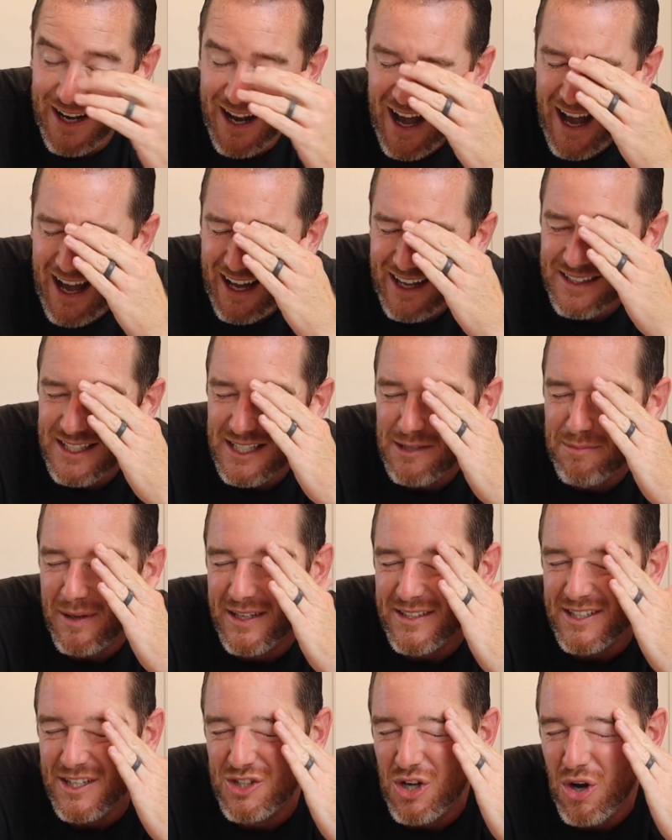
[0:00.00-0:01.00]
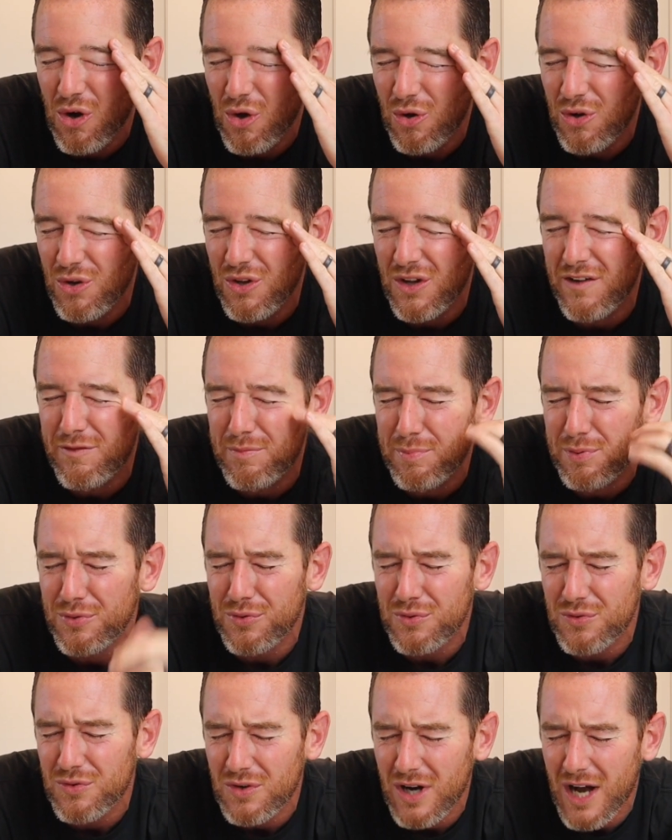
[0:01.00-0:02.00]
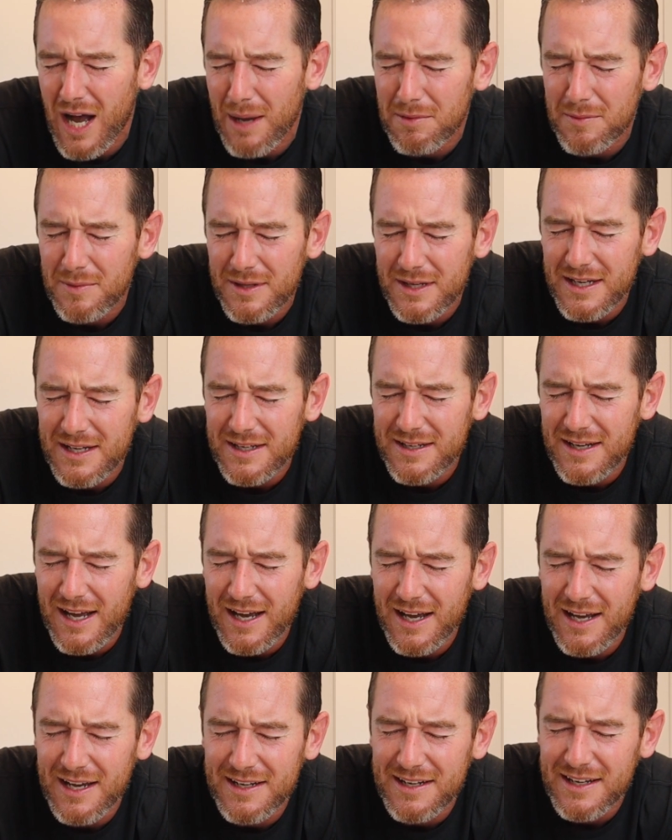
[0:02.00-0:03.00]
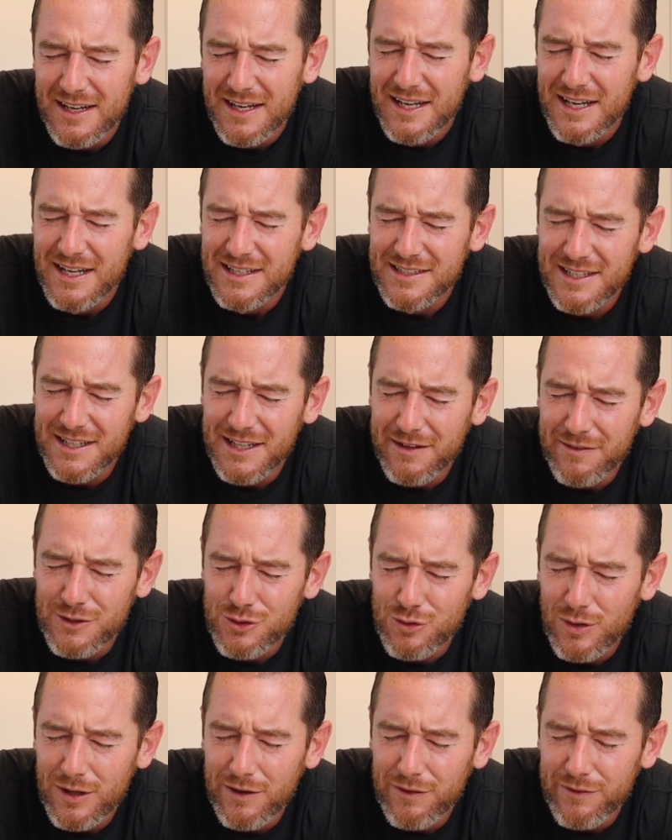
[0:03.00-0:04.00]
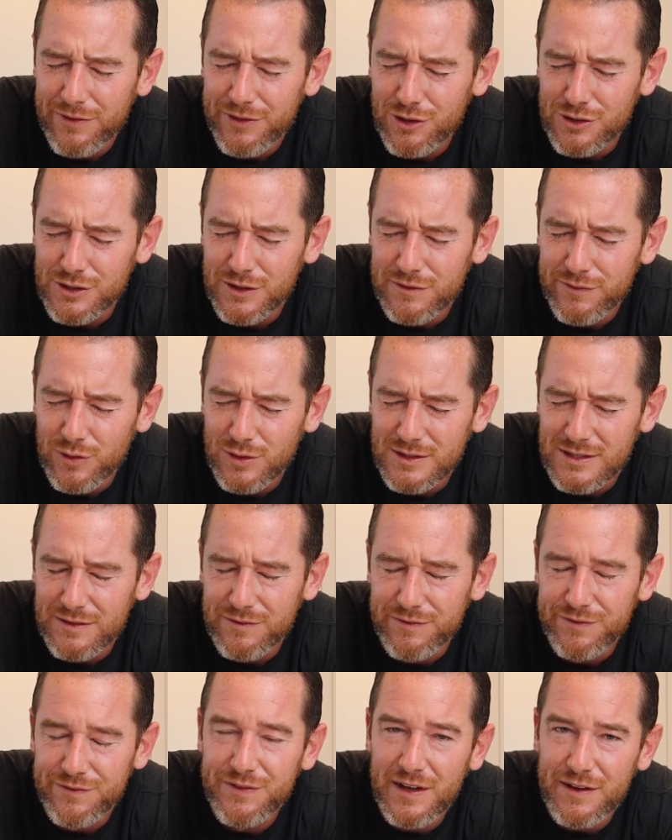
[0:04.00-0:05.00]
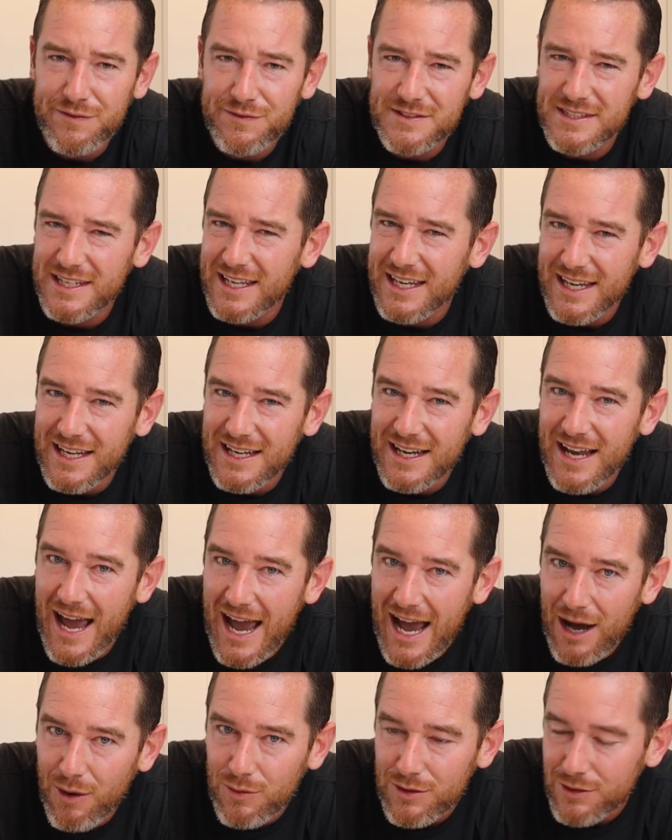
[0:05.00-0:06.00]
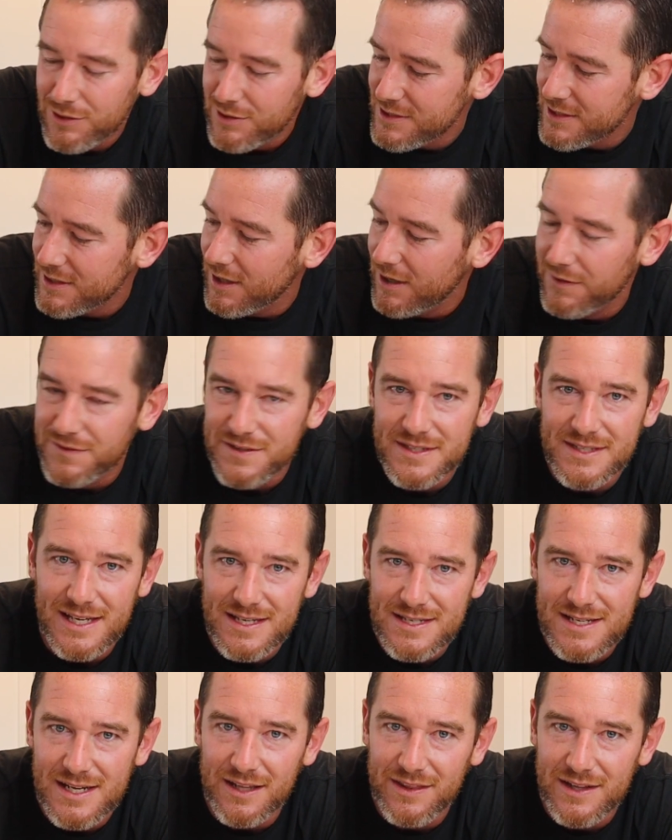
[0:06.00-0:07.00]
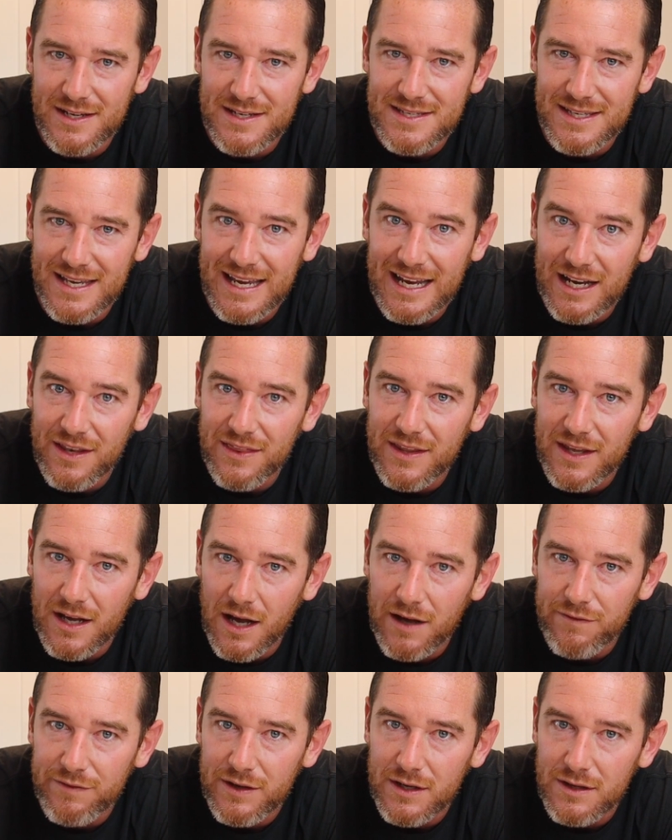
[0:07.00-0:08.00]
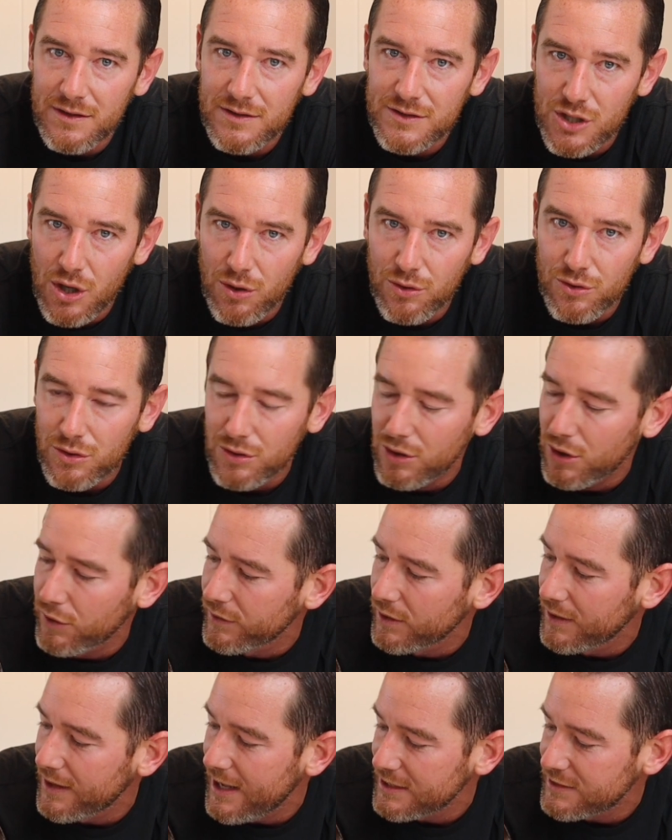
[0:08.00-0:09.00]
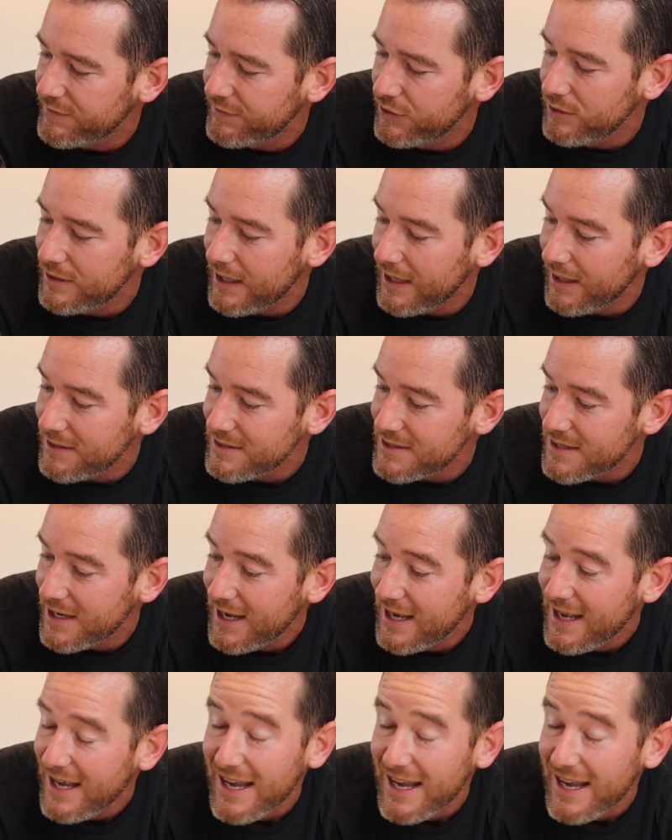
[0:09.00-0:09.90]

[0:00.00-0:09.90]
I spent a total of probably 9, 10, 11, 12, 13, 14, 15 hours of seasoning this in the oven total over the last few days.